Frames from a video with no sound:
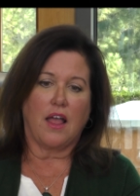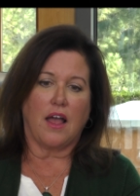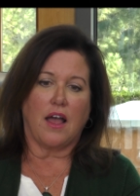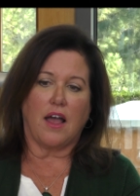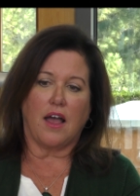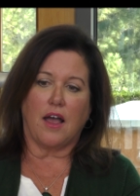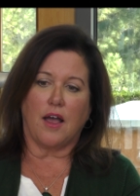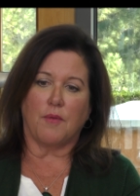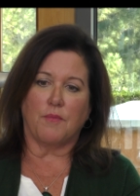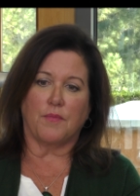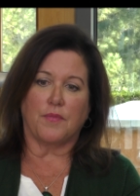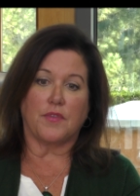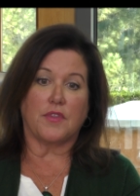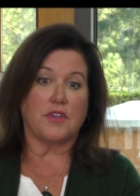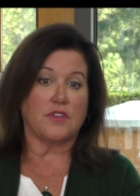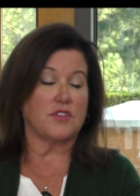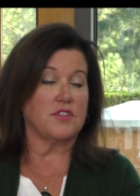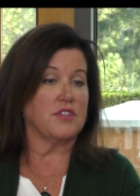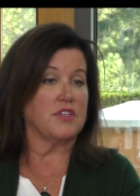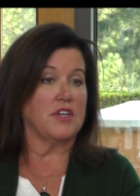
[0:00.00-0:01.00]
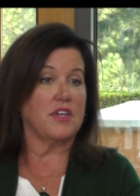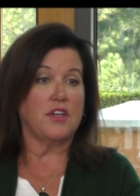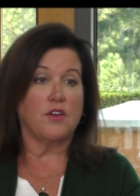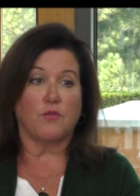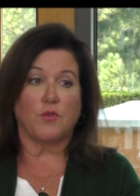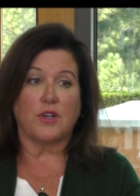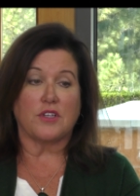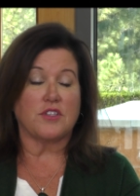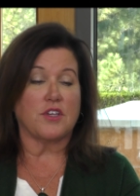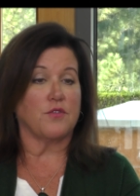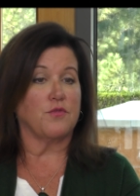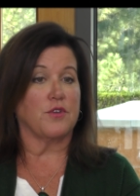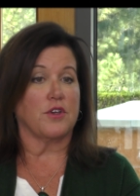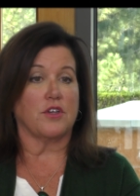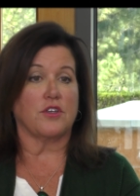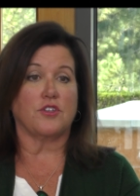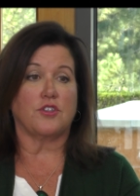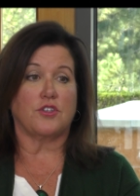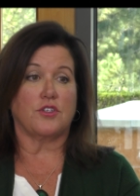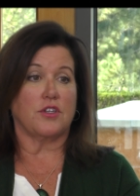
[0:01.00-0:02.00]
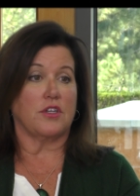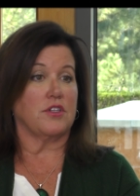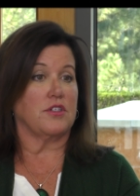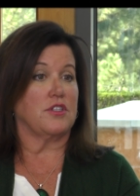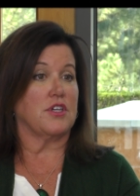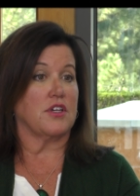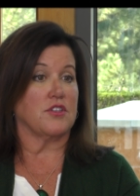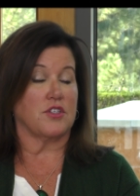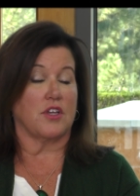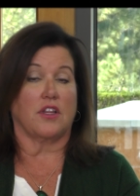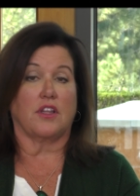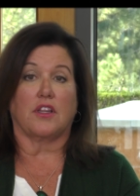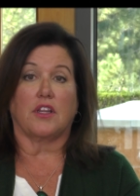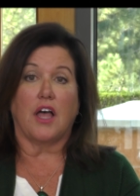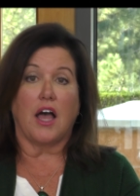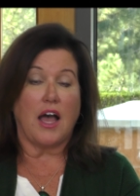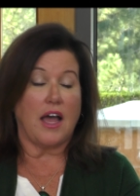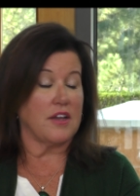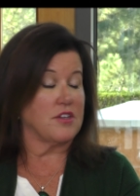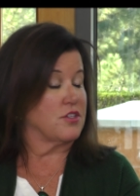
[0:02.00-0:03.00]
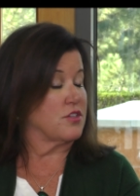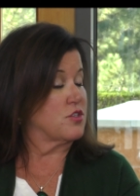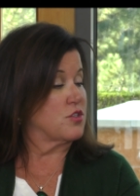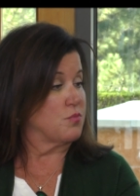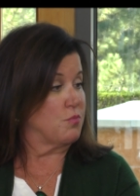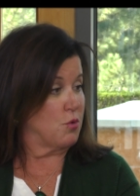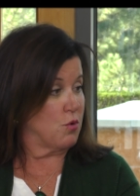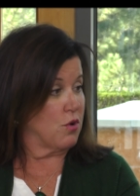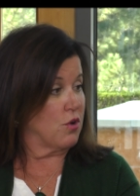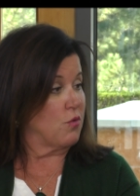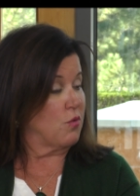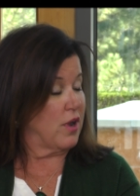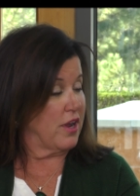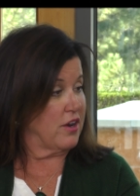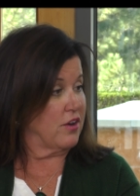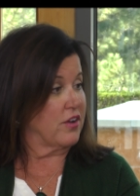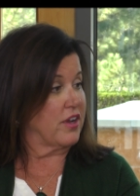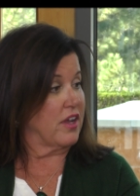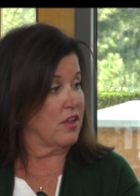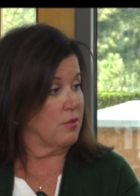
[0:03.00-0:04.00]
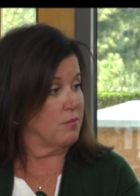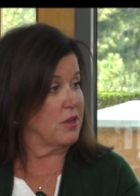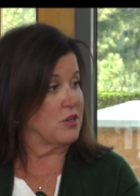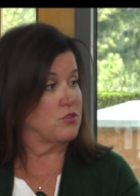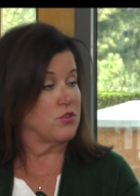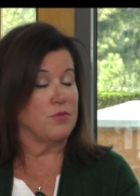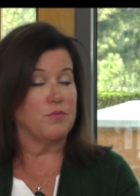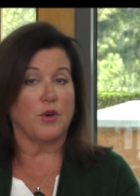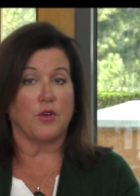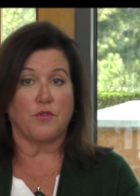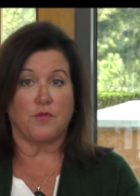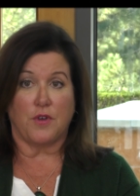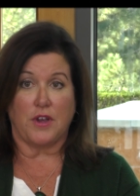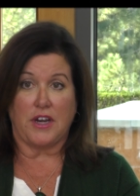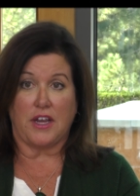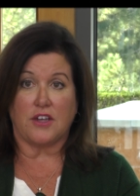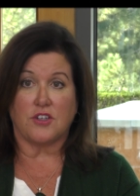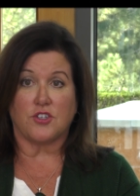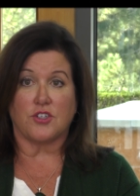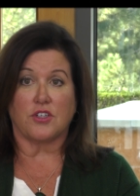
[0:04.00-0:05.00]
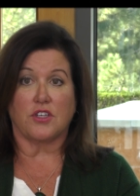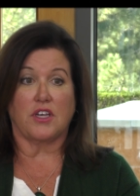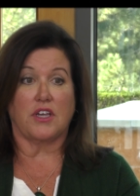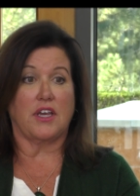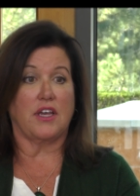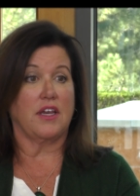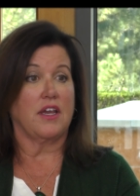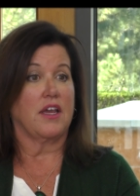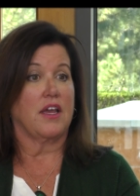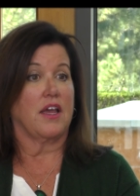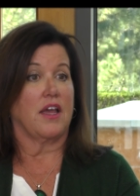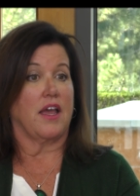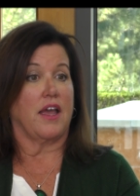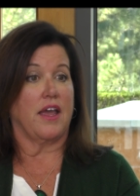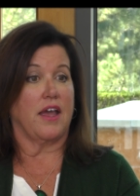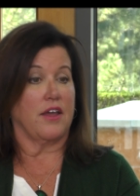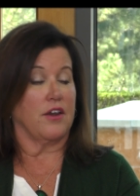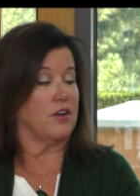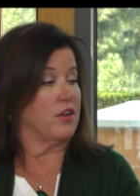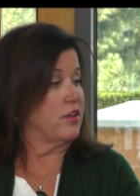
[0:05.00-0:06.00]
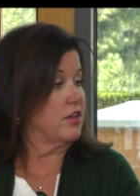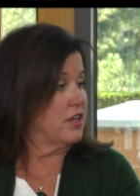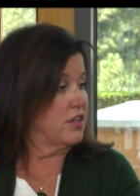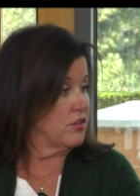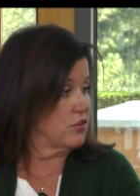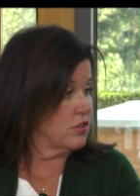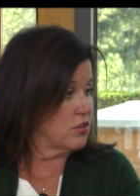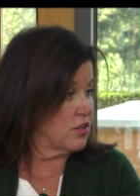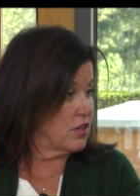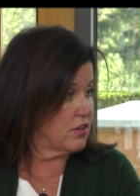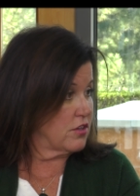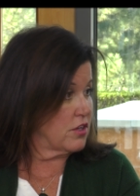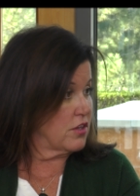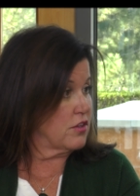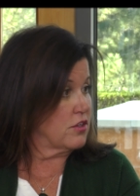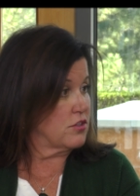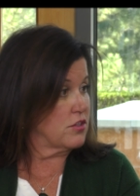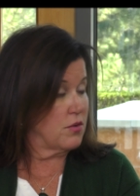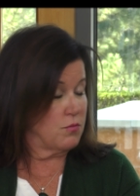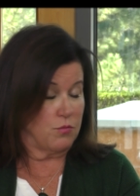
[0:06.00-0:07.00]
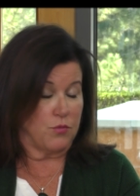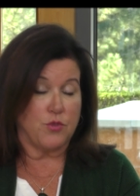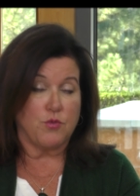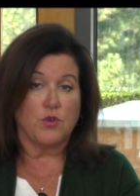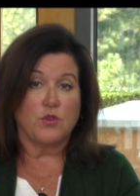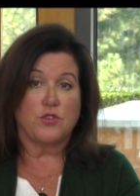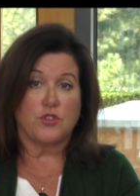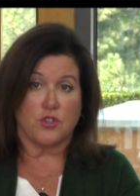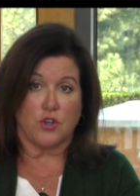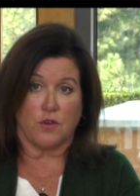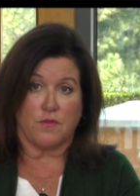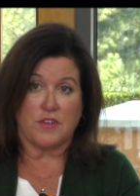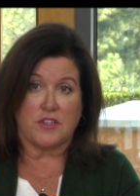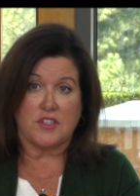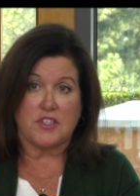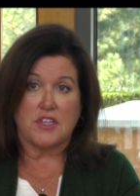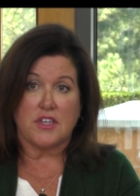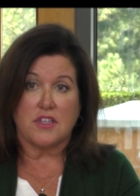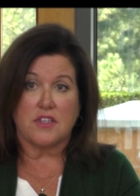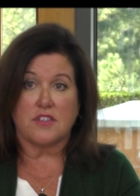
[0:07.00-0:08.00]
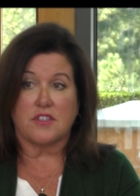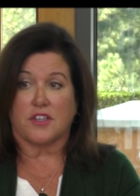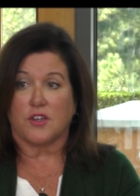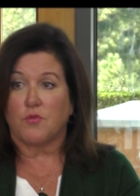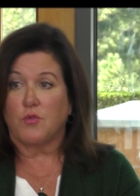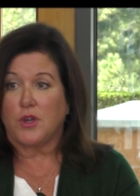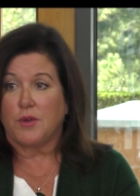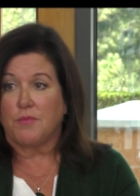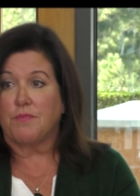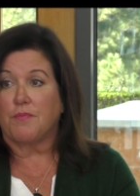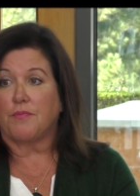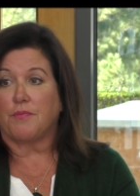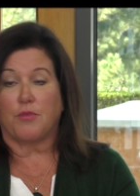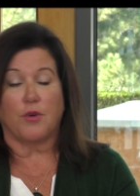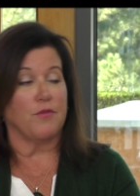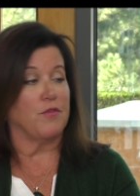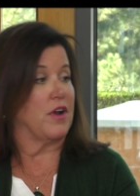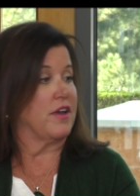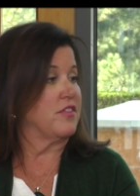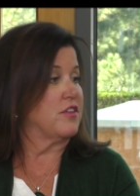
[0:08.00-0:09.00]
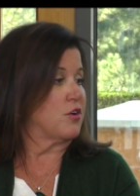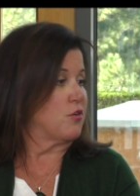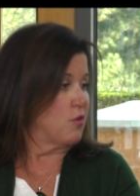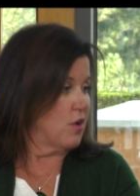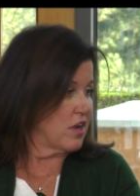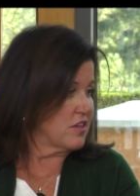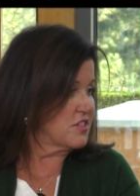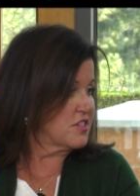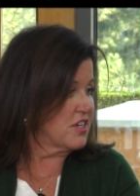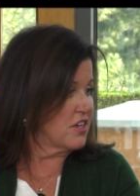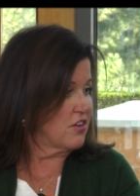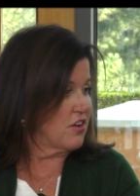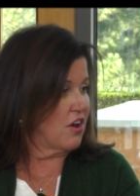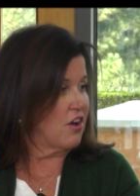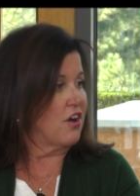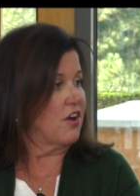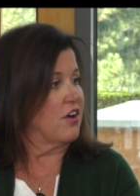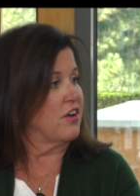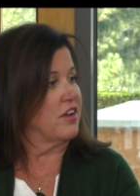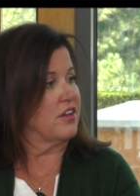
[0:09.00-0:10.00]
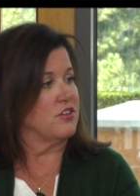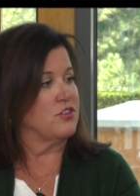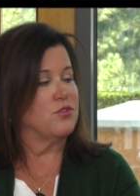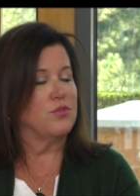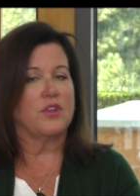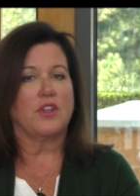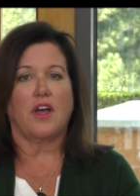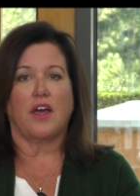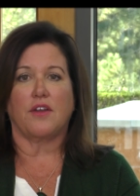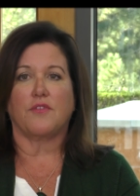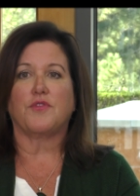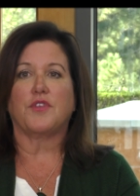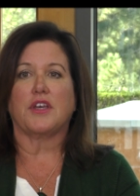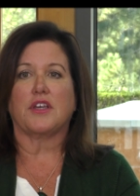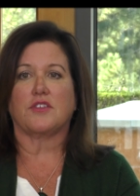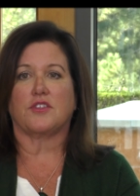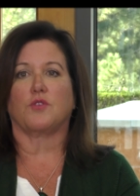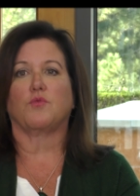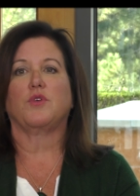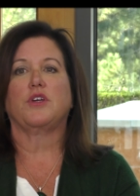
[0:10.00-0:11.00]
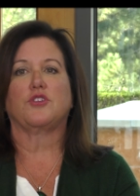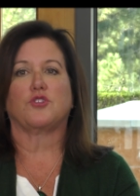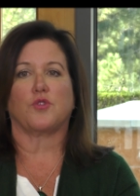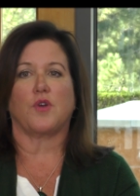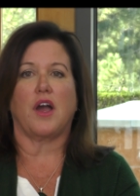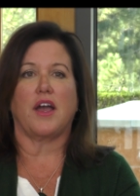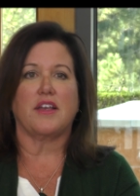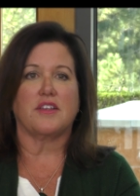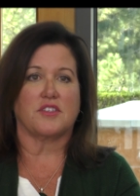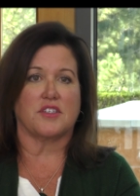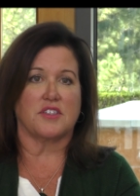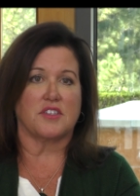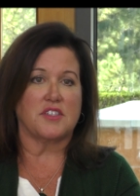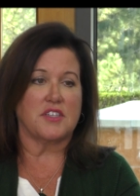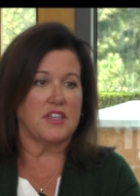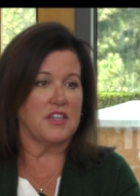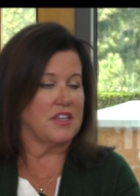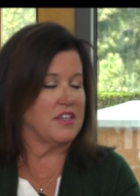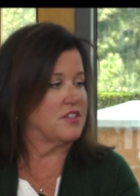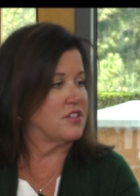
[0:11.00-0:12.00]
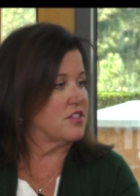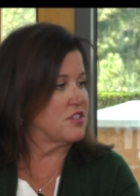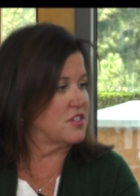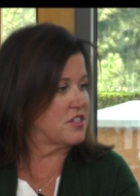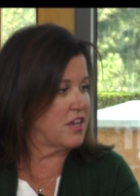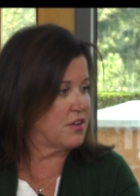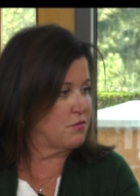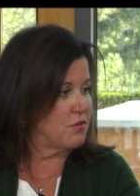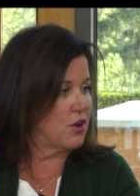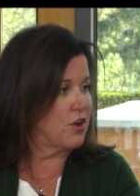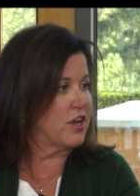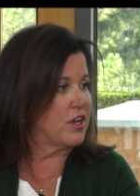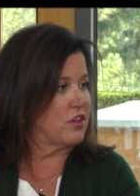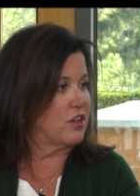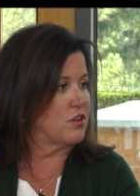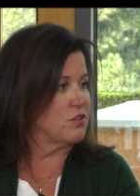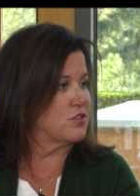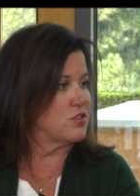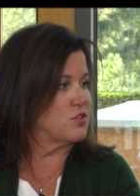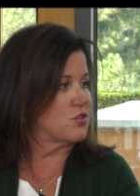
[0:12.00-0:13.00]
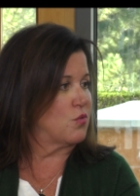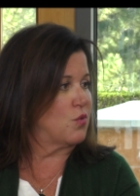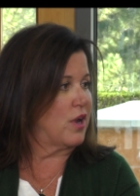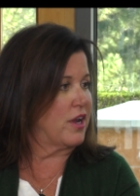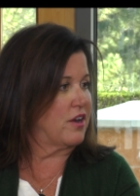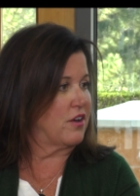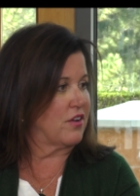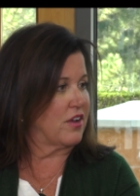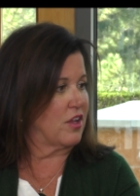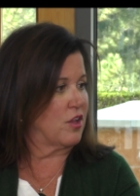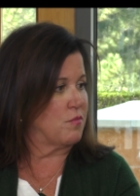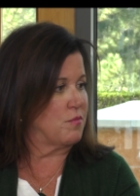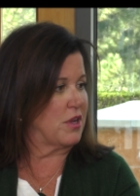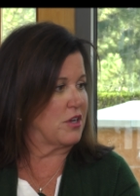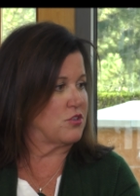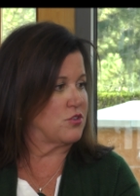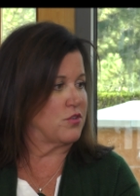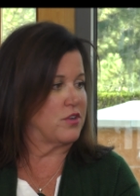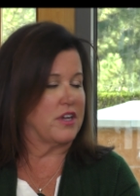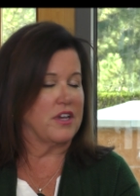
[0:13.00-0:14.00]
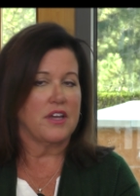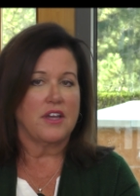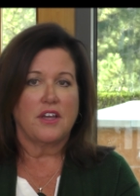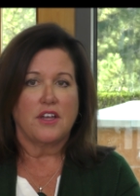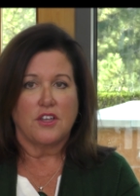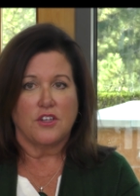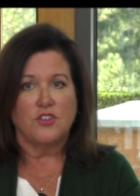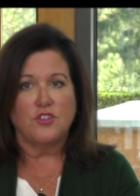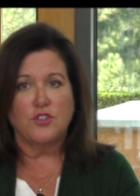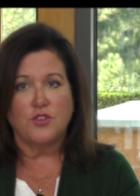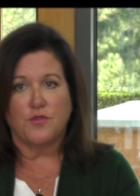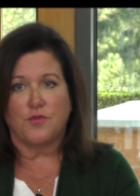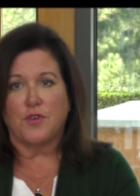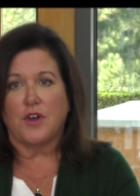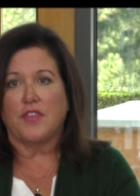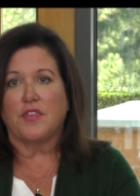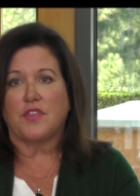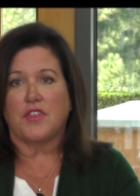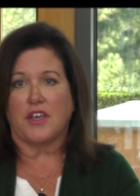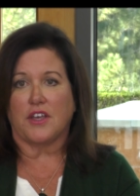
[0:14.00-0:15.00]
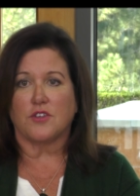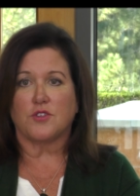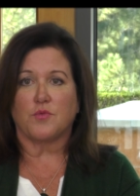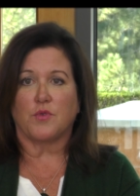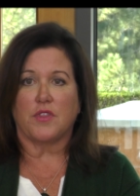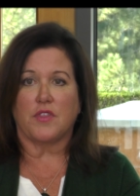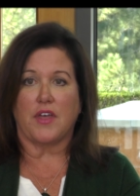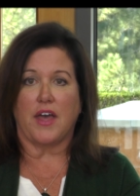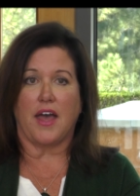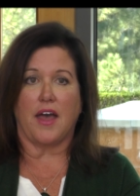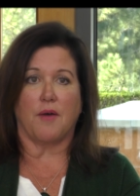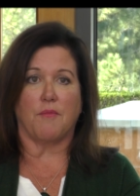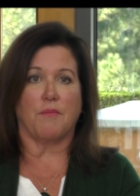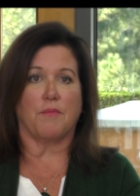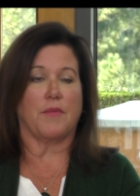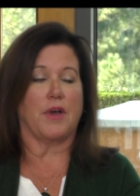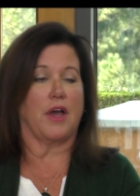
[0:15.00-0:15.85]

Um, the city of Westlake Village does a lot to support White Oak Elementary, both financially and in uh, through services. Like we provide the crossing guard and do a lot of things, and we try as a city to stay very close to White Oak Elementary, do fun things with them.